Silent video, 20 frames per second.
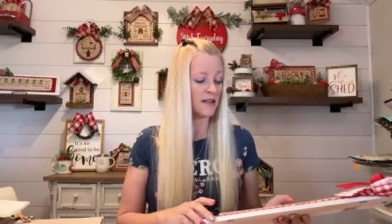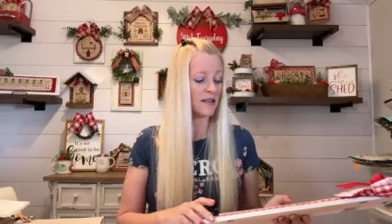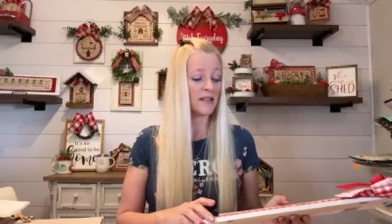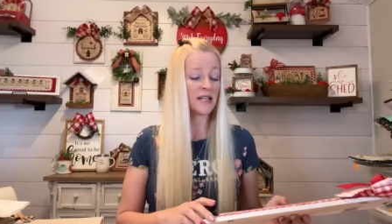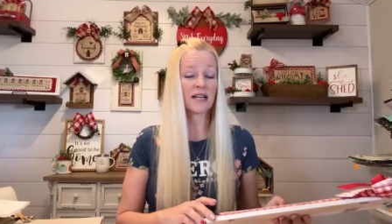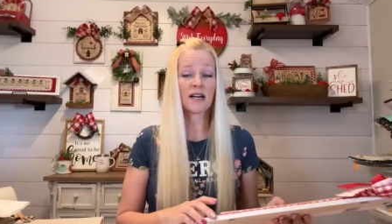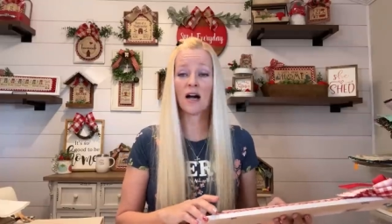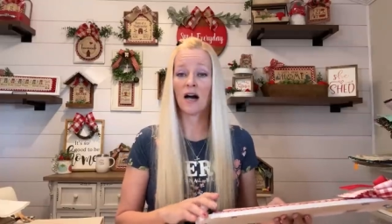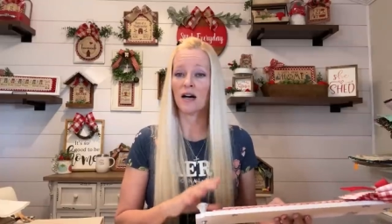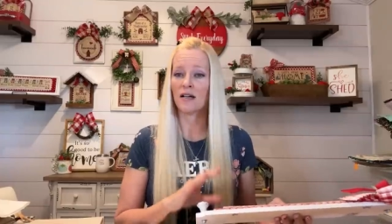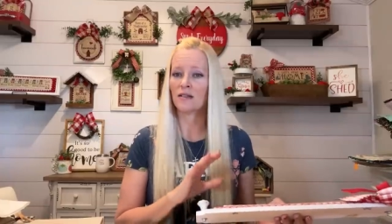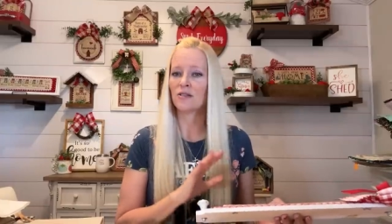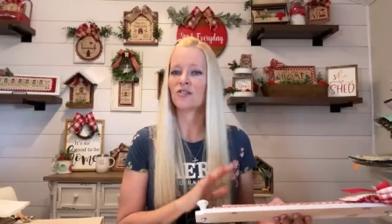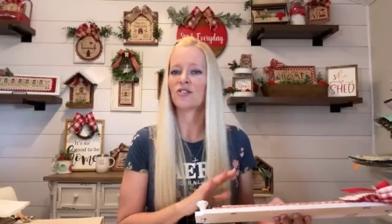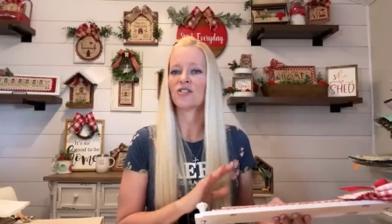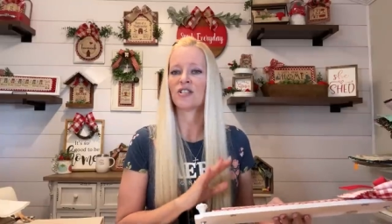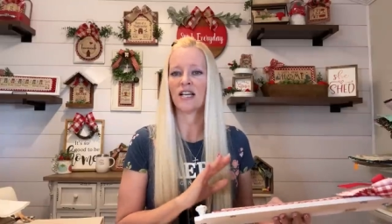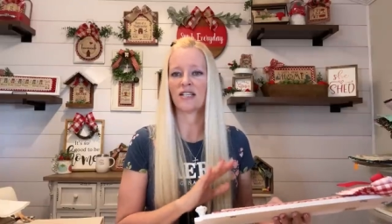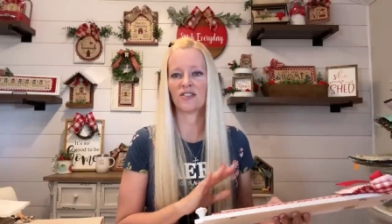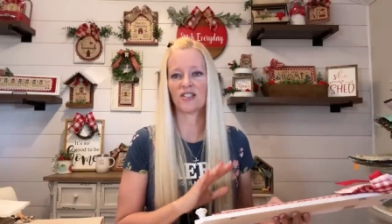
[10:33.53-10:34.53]
the
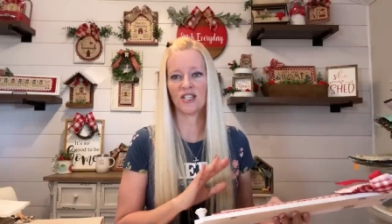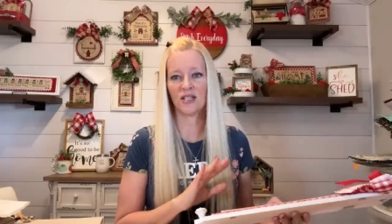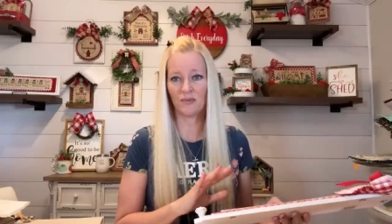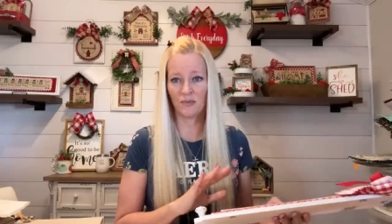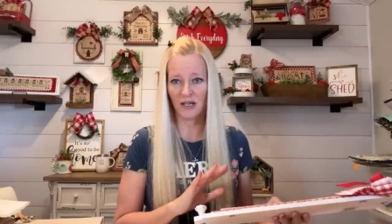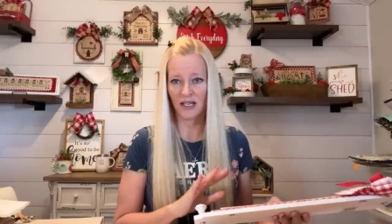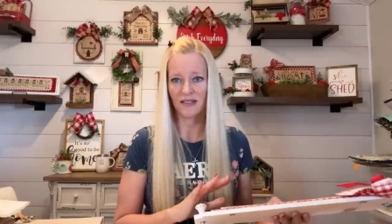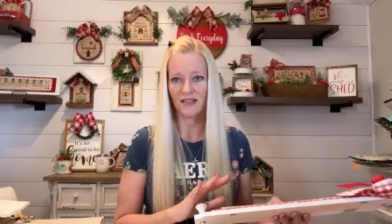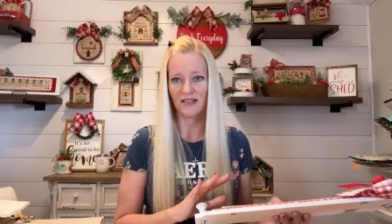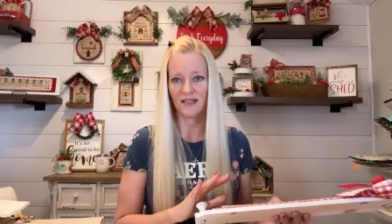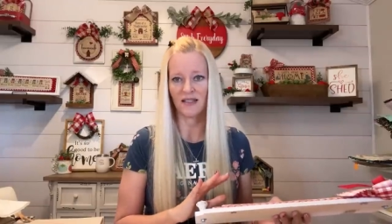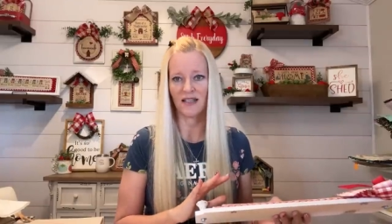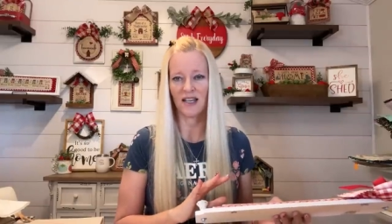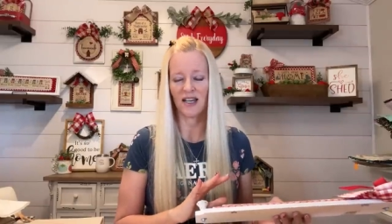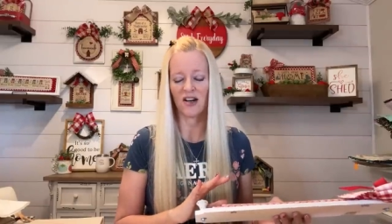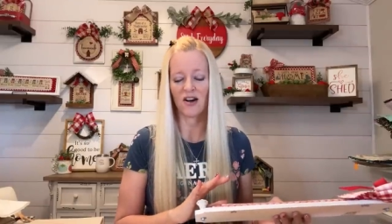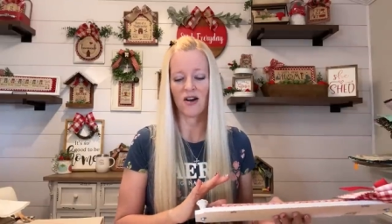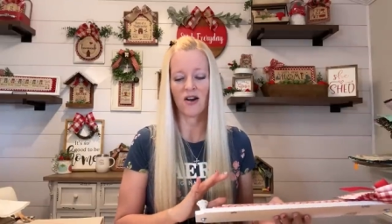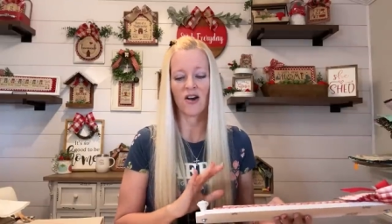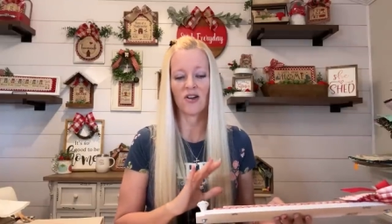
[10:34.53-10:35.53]
colors that she picked in
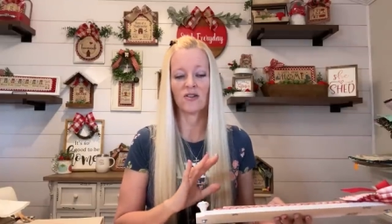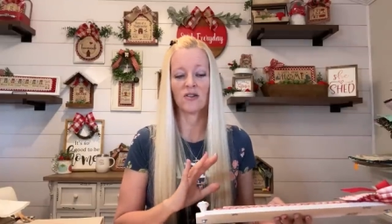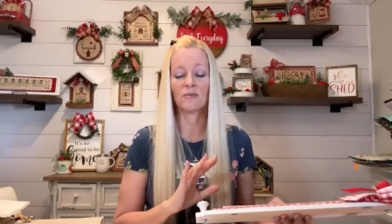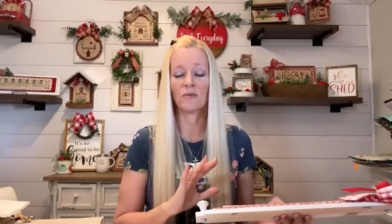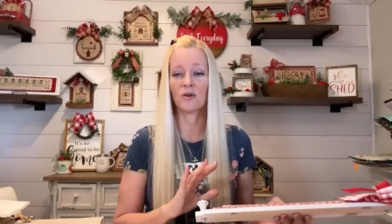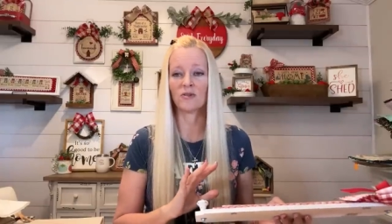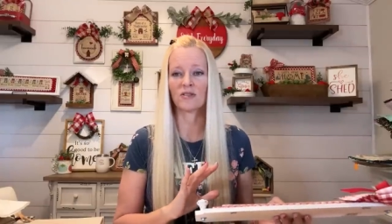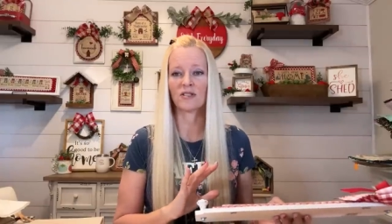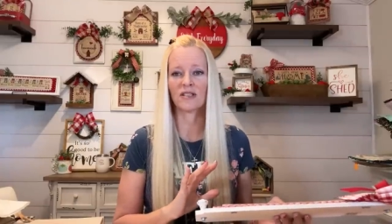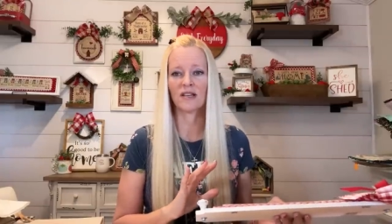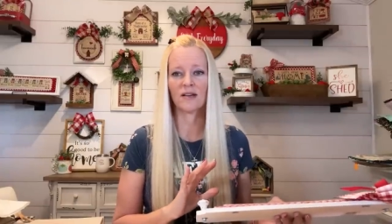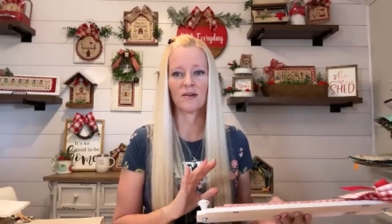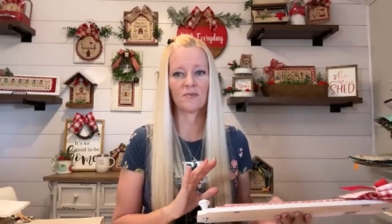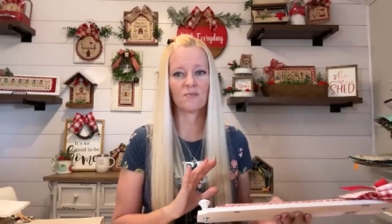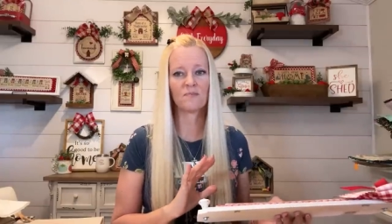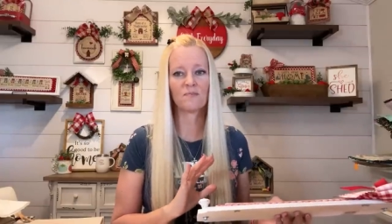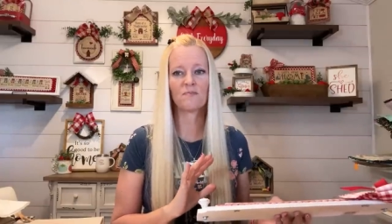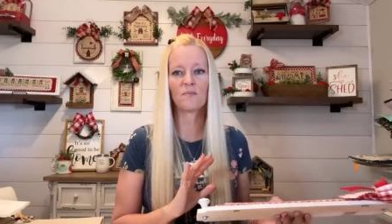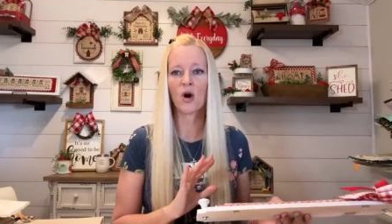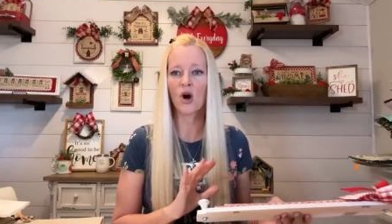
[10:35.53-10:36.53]
here are the most
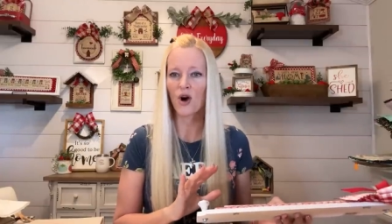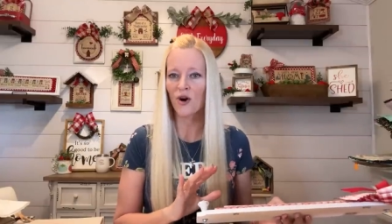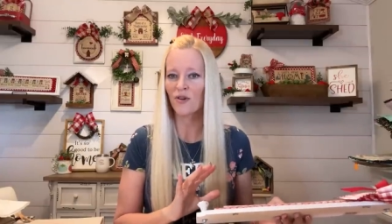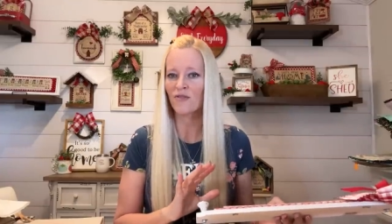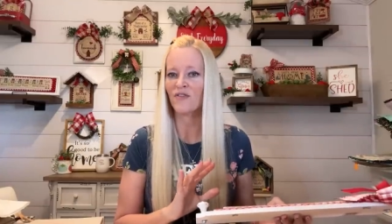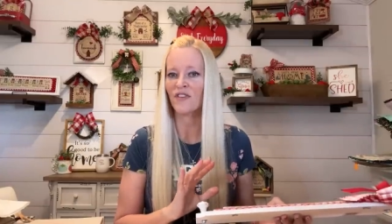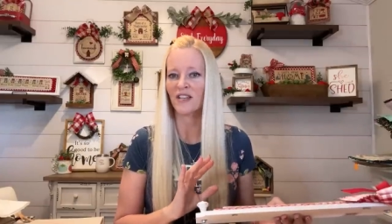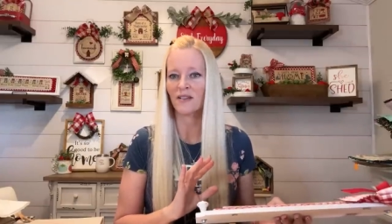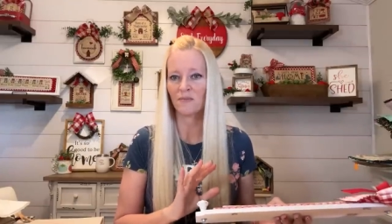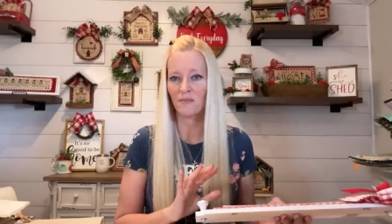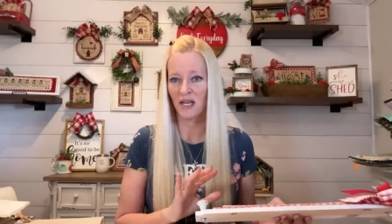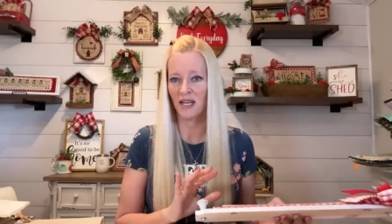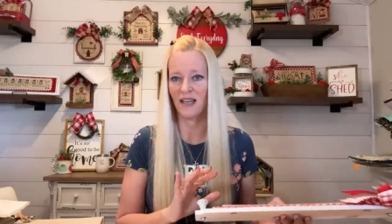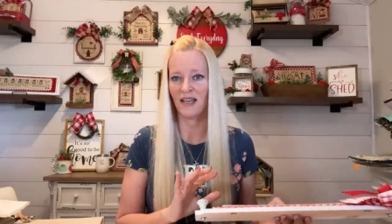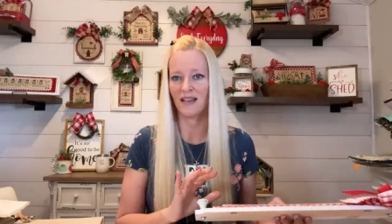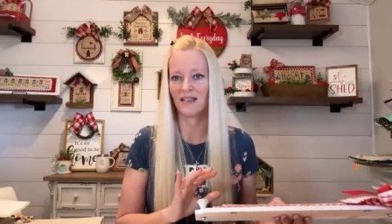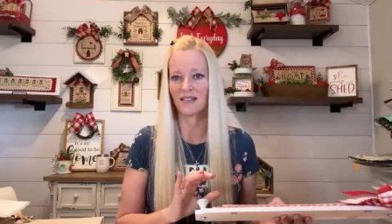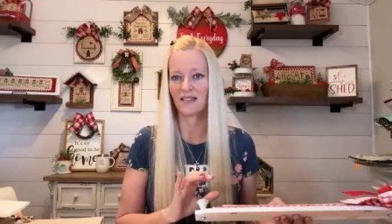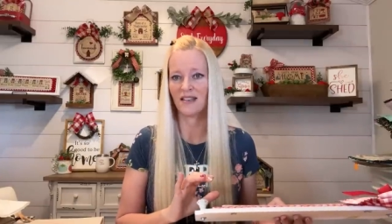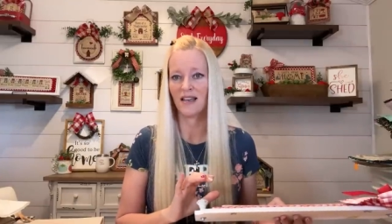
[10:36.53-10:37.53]
perfect
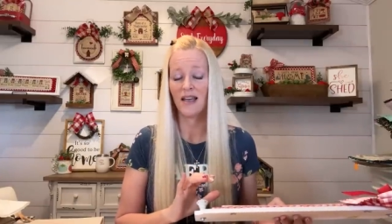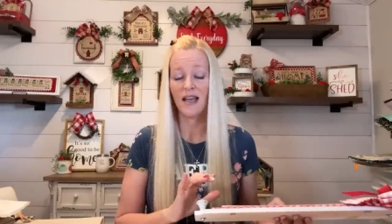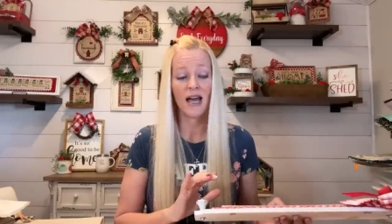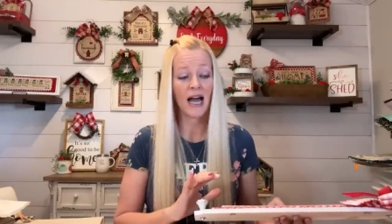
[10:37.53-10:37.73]
pinks.